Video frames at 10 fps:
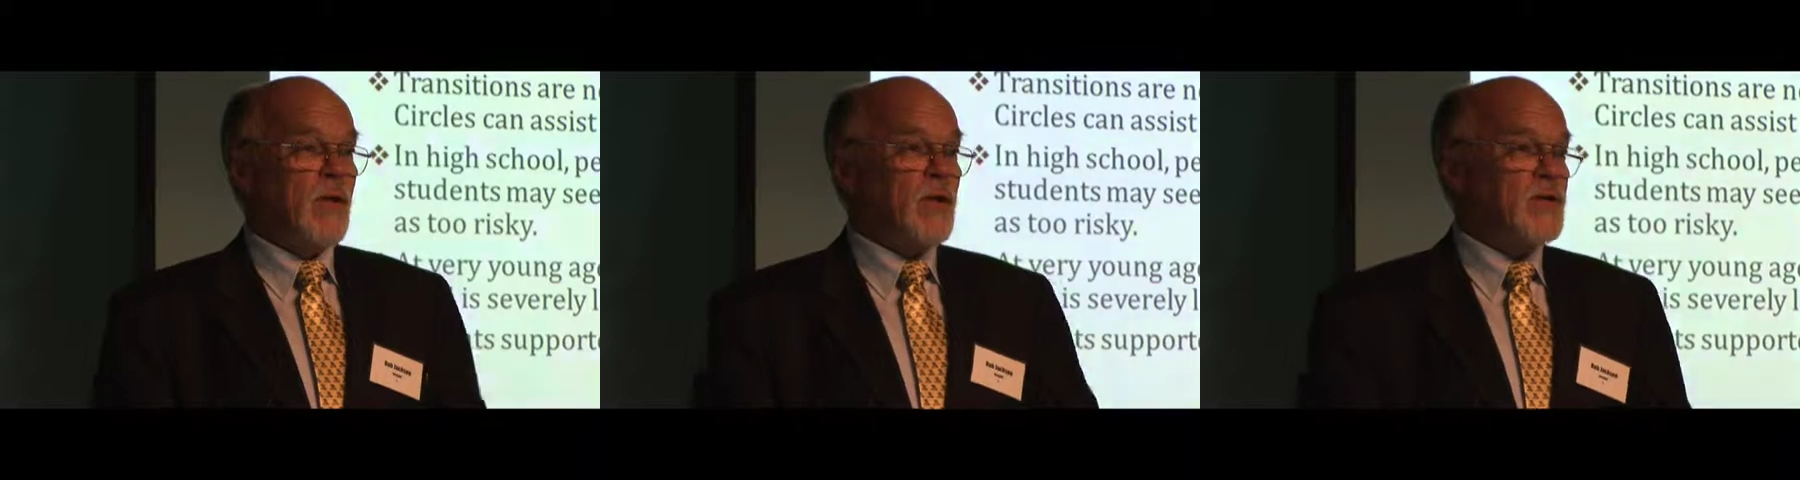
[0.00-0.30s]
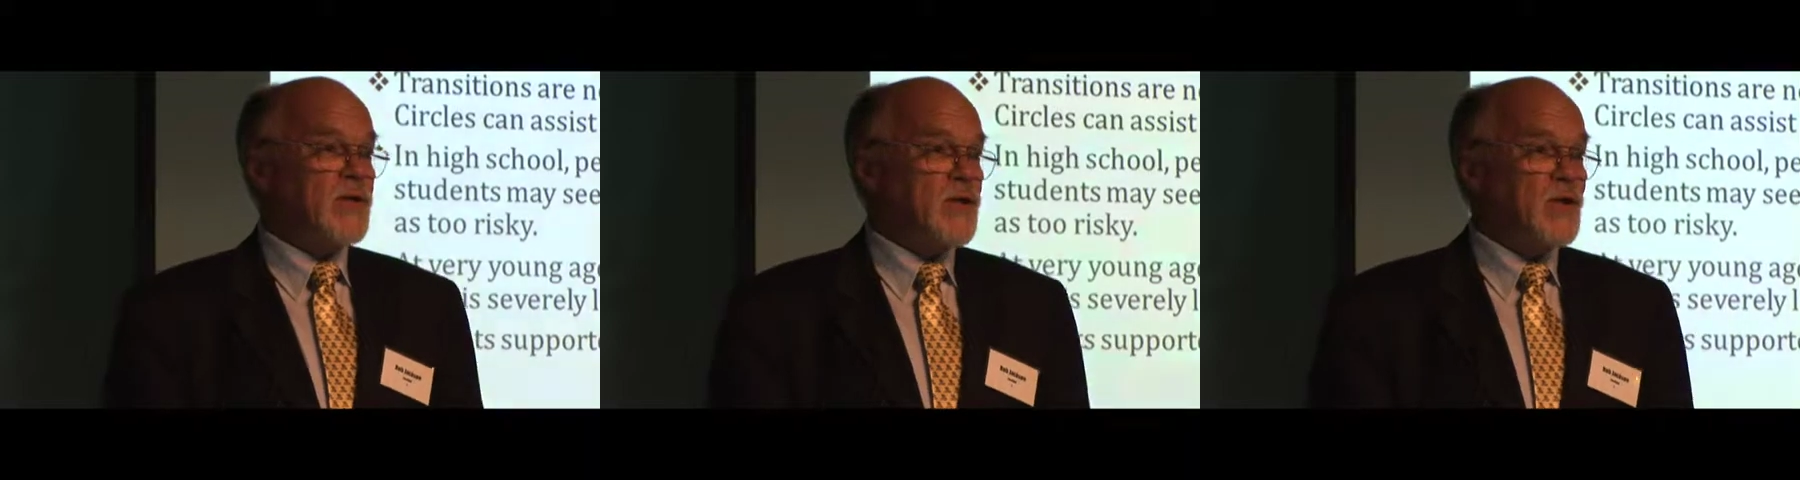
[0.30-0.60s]

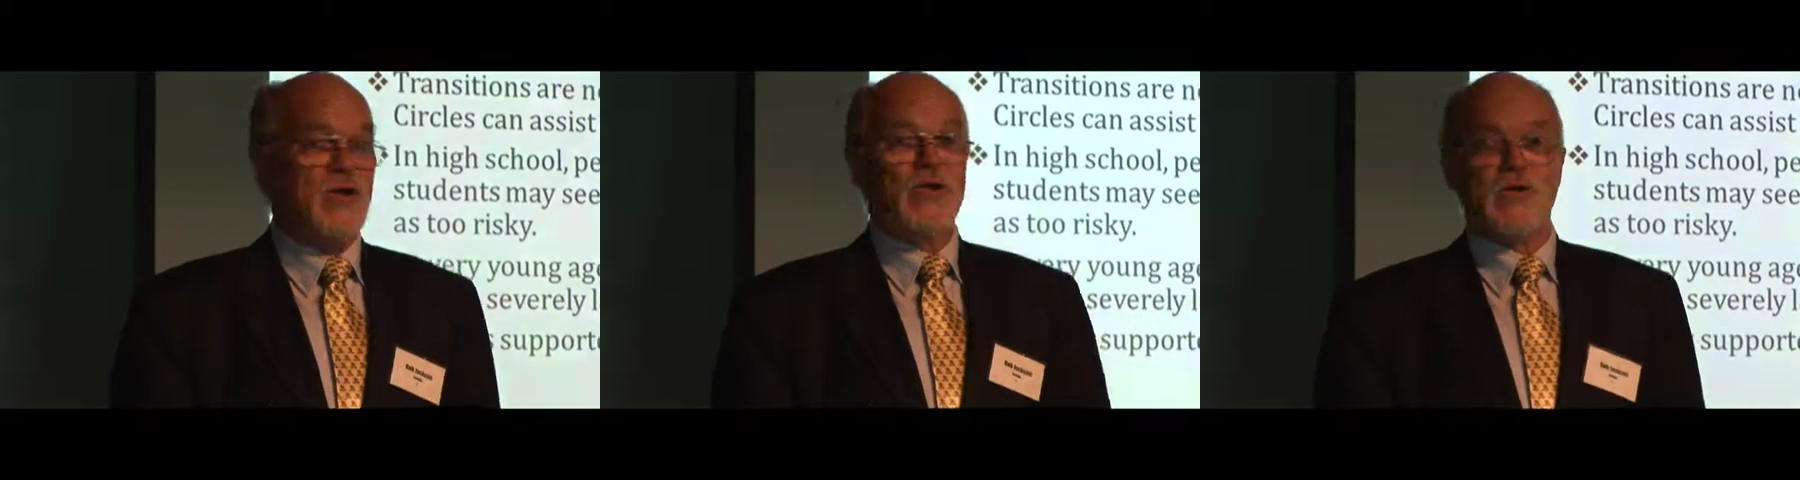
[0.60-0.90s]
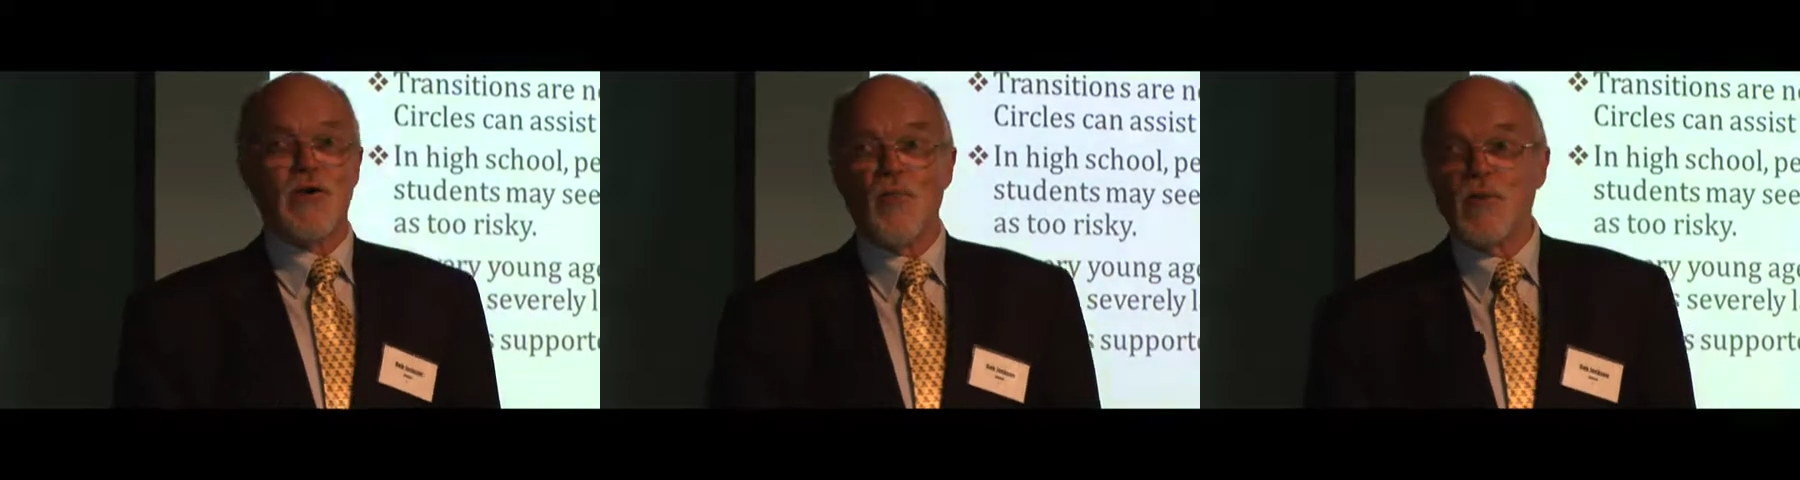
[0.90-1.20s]
because the teacher
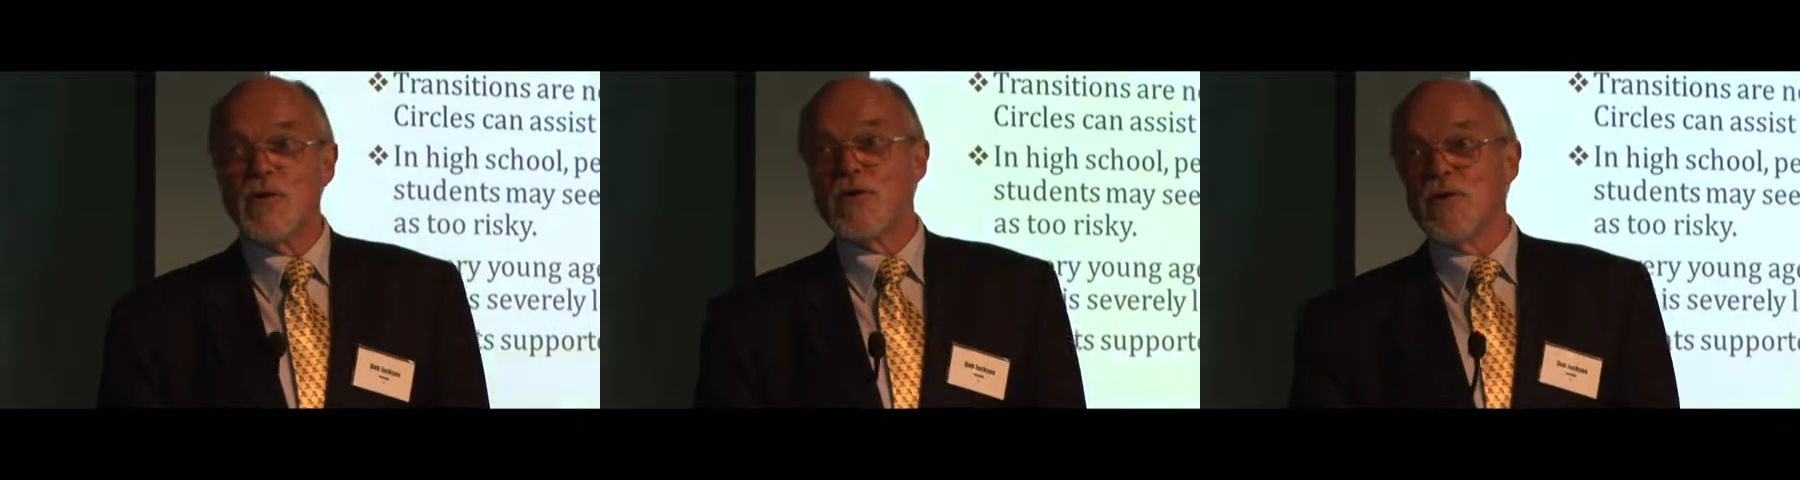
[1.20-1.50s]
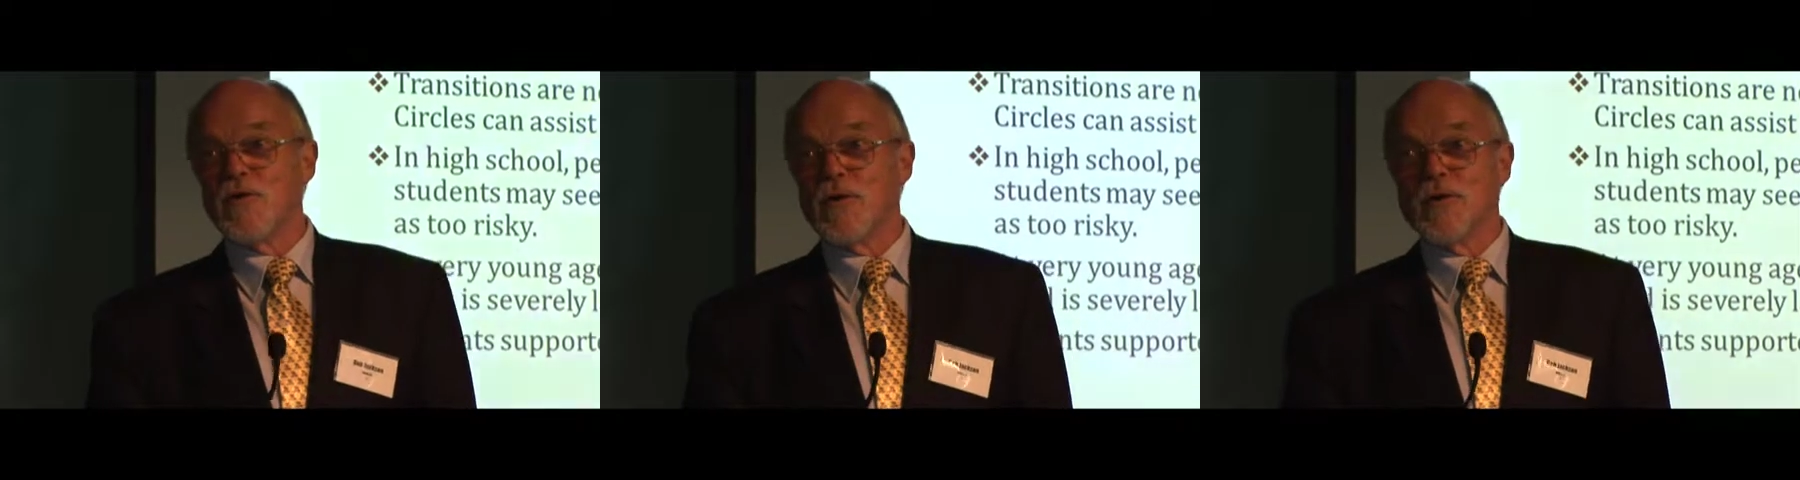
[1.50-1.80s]
told me to
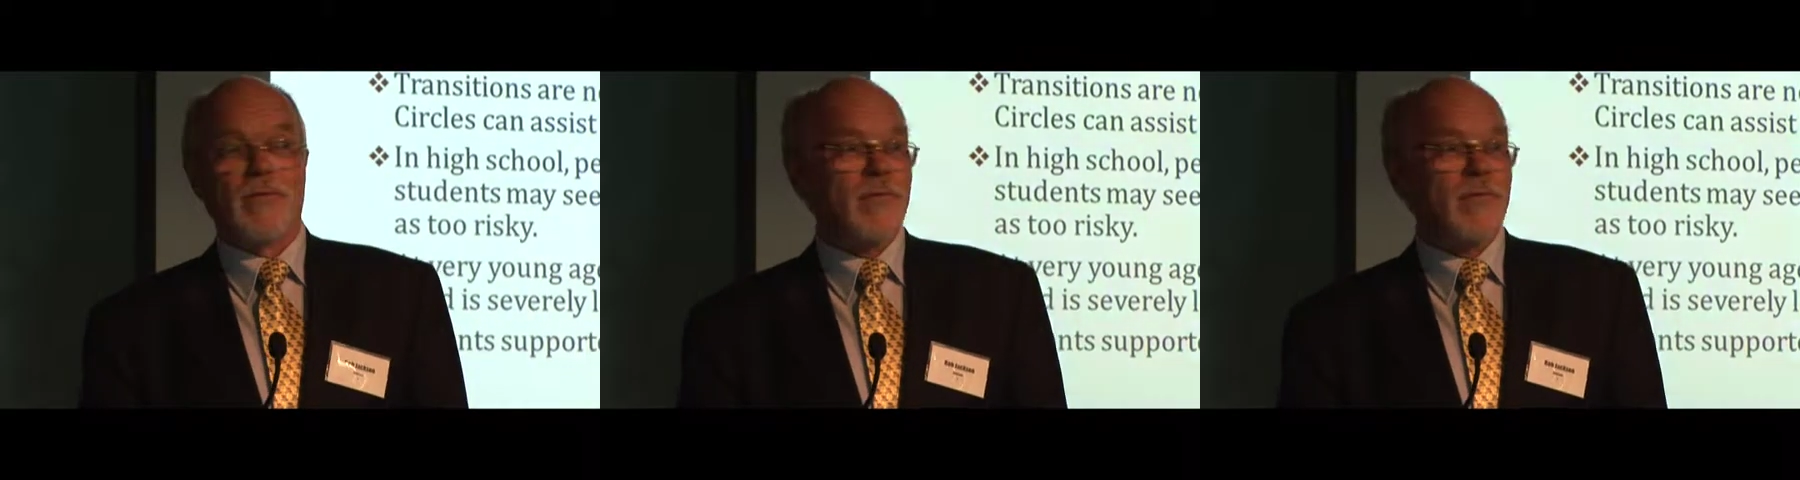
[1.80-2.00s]
do it.